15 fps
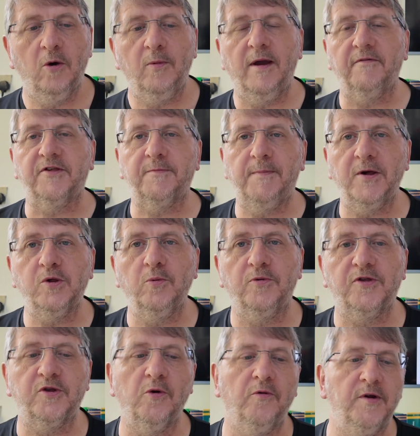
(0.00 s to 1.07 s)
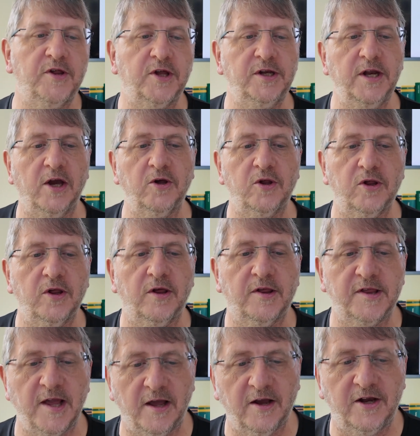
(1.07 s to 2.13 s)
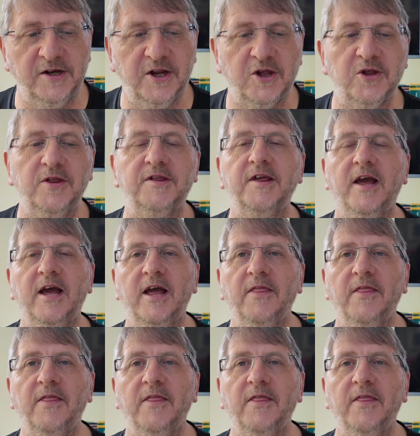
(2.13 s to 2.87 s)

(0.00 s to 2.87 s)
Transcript: We have special storage conditions,